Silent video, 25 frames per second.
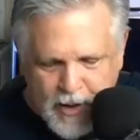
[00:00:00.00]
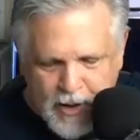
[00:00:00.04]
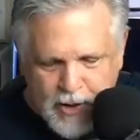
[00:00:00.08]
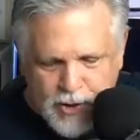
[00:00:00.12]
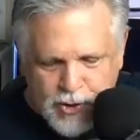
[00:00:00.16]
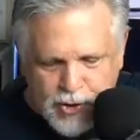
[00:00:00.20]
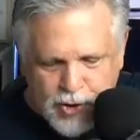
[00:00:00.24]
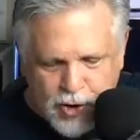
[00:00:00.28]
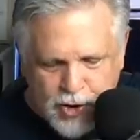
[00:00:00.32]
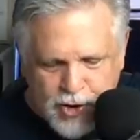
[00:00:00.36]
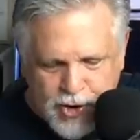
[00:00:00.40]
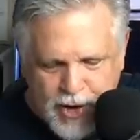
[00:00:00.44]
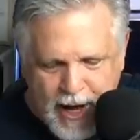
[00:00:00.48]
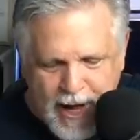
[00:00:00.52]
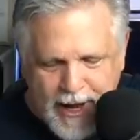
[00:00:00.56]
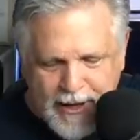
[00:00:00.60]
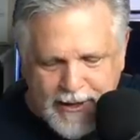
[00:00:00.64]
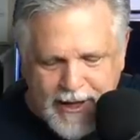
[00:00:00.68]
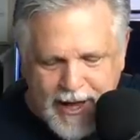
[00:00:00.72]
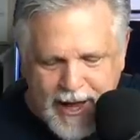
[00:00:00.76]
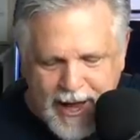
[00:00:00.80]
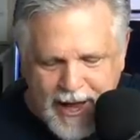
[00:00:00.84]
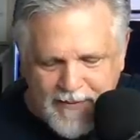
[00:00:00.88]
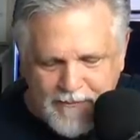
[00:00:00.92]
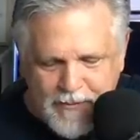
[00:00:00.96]
should not
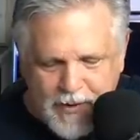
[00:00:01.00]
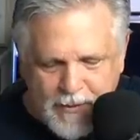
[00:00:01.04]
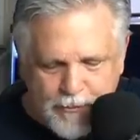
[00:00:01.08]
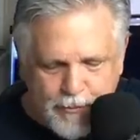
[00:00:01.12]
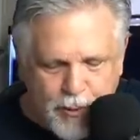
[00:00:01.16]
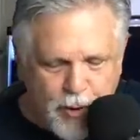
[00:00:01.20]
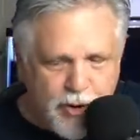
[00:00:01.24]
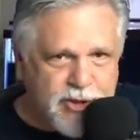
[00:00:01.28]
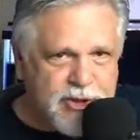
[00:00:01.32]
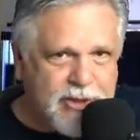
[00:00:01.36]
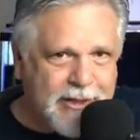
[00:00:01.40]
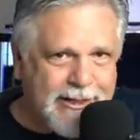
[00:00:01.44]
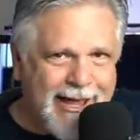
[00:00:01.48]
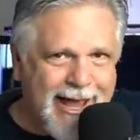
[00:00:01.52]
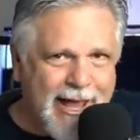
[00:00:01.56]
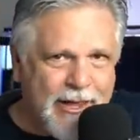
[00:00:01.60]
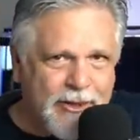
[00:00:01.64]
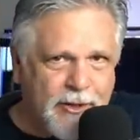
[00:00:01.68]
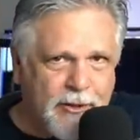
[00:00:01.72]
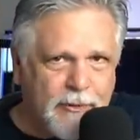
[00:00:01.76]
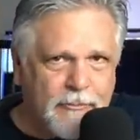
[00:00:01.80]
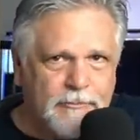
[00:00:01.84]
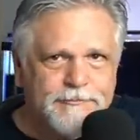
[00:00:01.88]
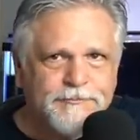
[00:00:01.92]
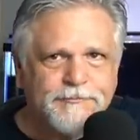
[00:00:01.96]
have been put
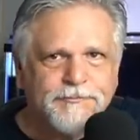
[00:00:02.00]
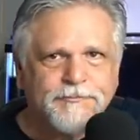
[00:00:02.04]
together,